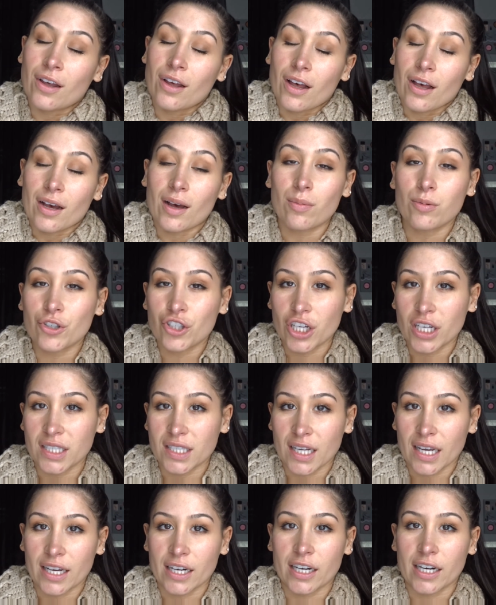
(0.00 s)
a couple shades
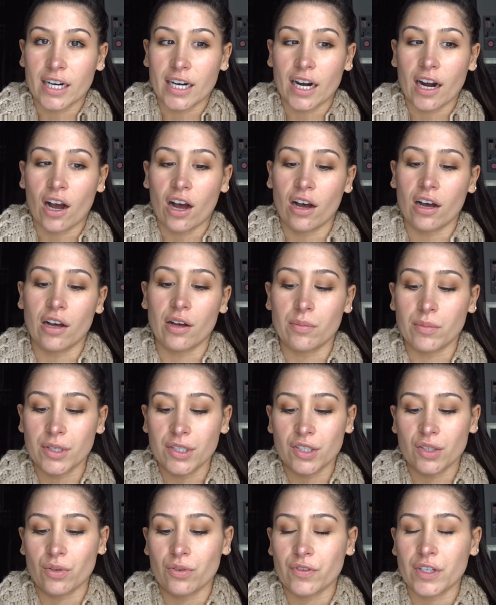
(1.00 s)
later,
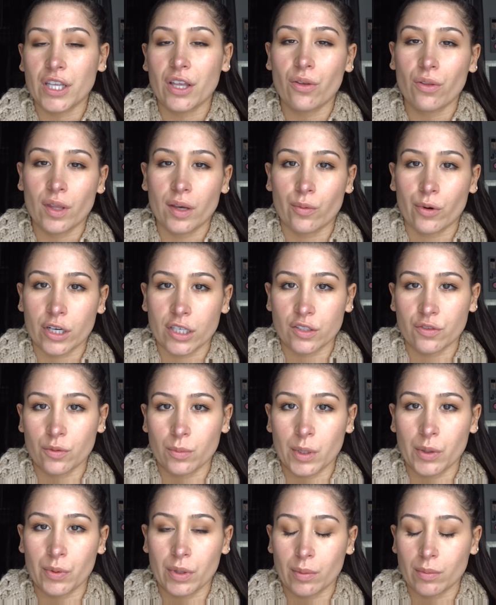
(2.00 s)
so it really only works for
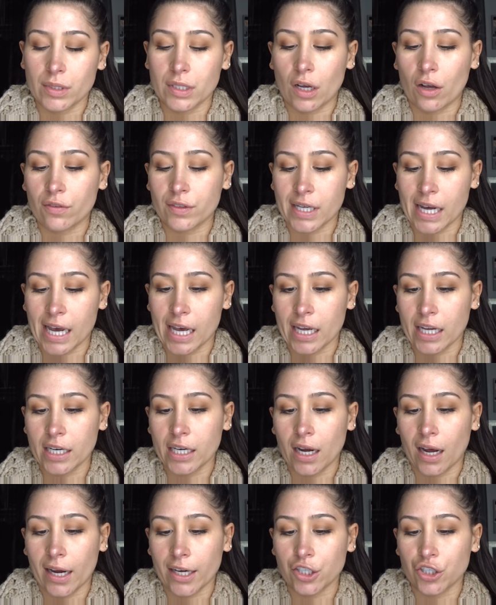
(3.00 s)
me when I'm
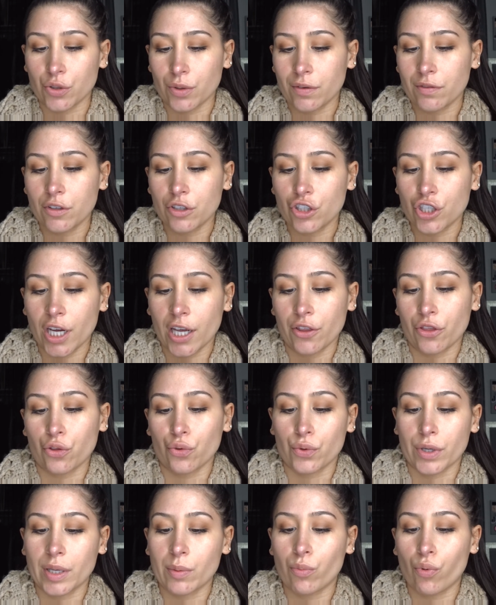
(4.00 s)
self-tanned. I do have the shade
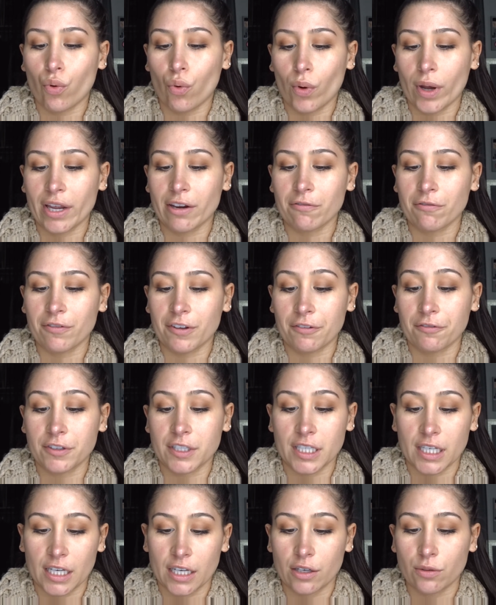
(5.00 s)

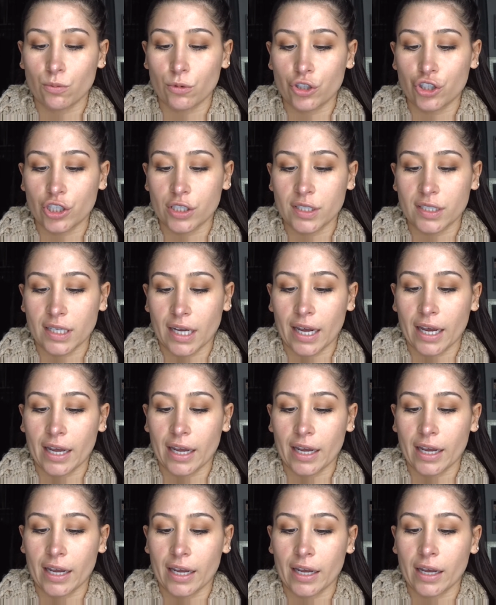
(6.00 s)
3.15, which is
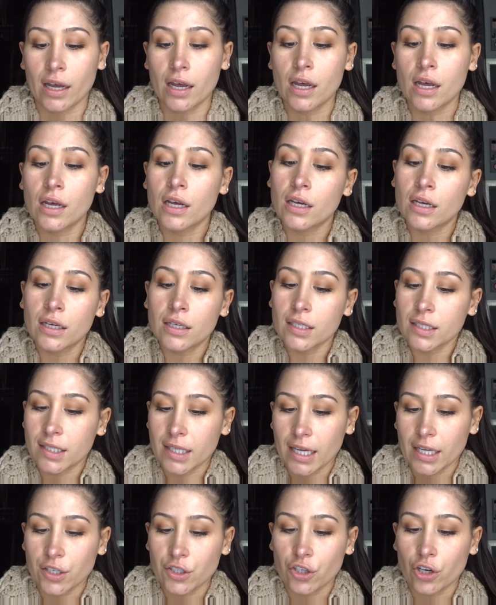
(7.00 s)
a
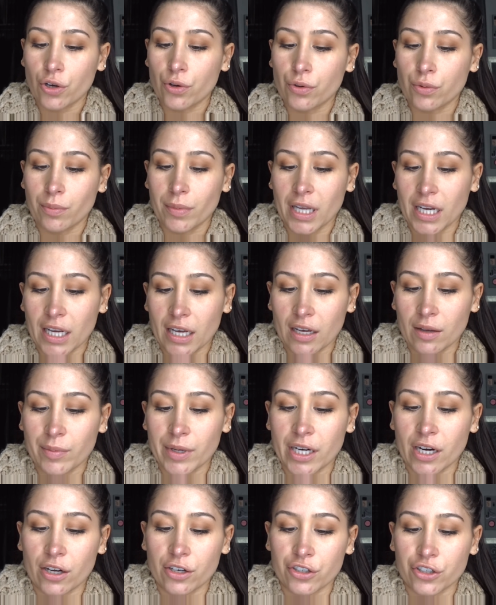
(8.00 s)
skin tone medium
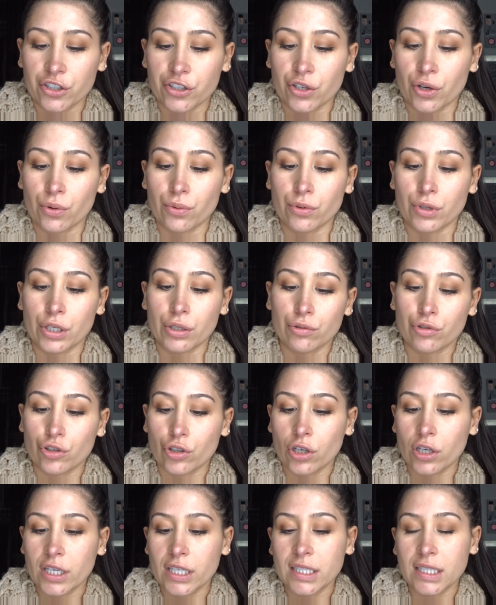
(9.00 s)
and undertone
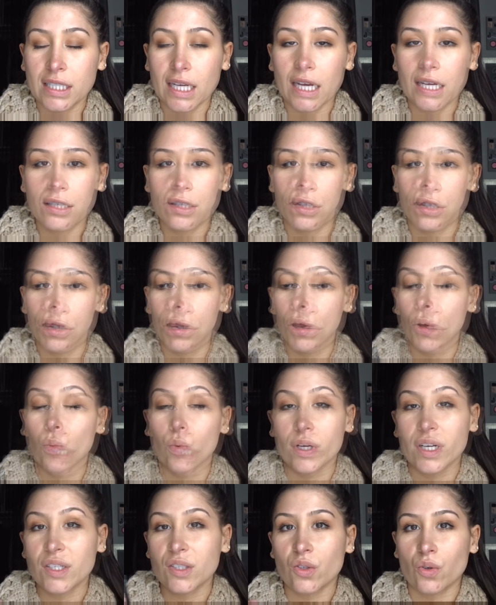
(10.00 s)
neutral, it says. So
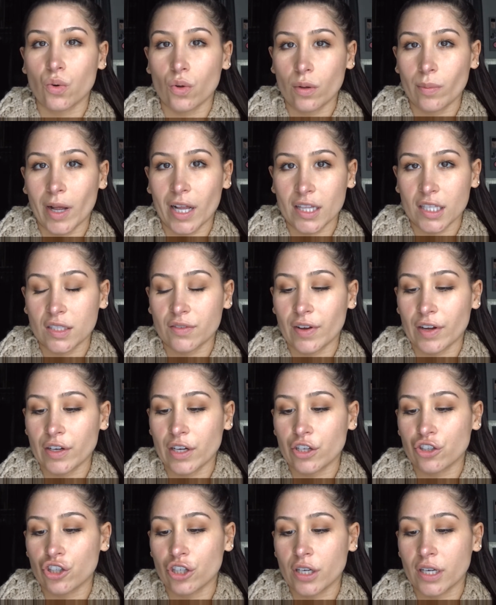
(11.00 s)
what is cool about this
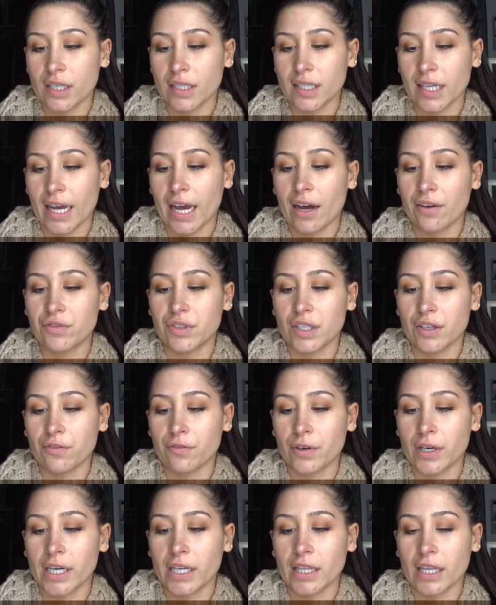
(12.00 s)
foundation is they have
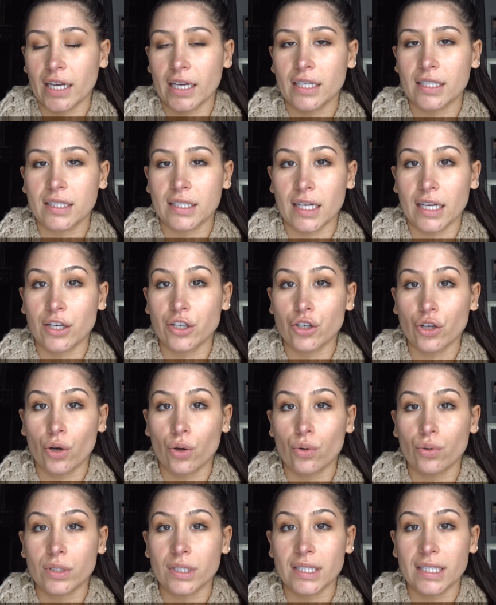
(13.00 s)
different like skin
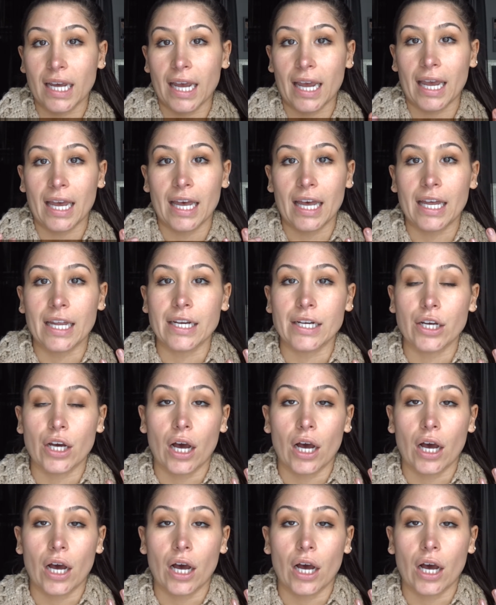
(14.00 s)
tones and